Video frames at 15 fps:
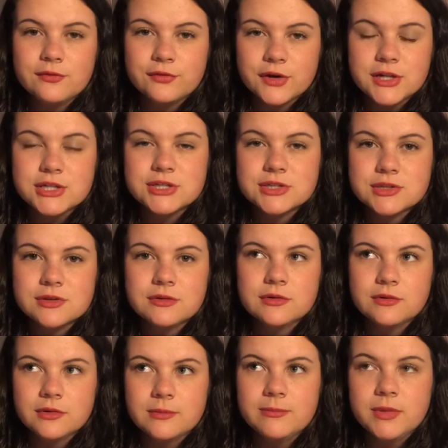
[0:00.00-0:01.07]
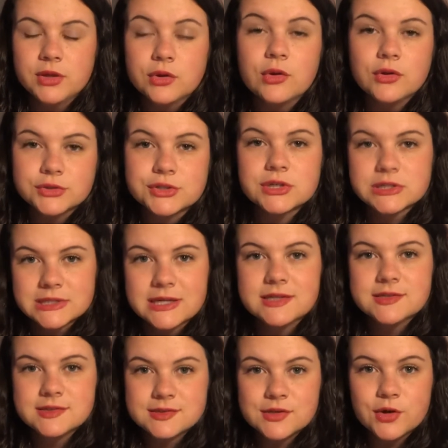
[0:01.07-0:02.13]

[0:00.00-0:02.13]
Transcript: French meal culture does.